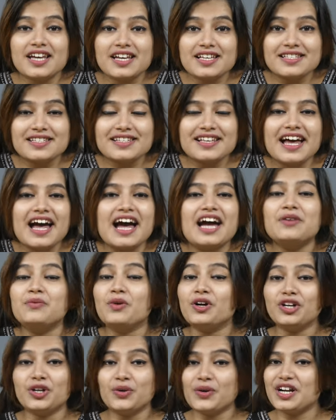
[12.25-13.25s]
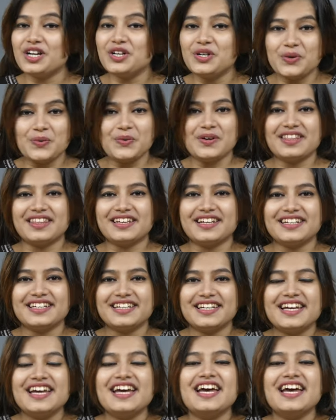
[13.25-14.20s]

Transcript: is and what you can do with it.